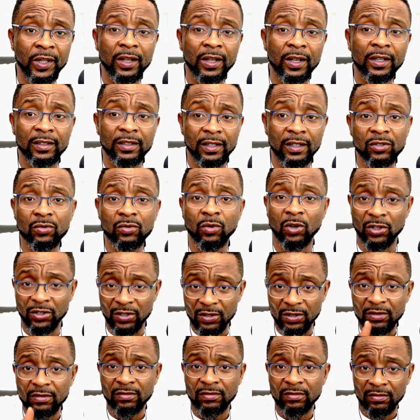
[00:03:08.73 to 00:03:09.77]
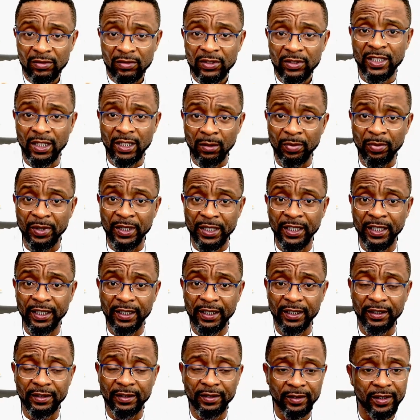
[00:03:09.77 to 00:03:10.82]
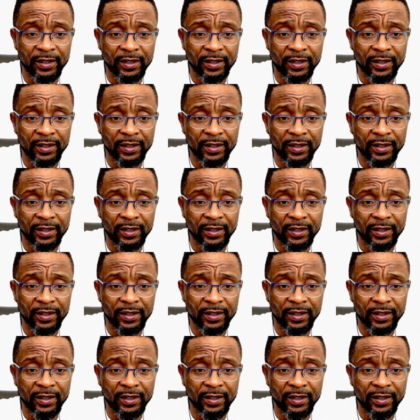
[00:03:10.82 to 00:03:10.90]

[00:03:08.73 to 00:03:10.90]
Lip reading: This was the beginning.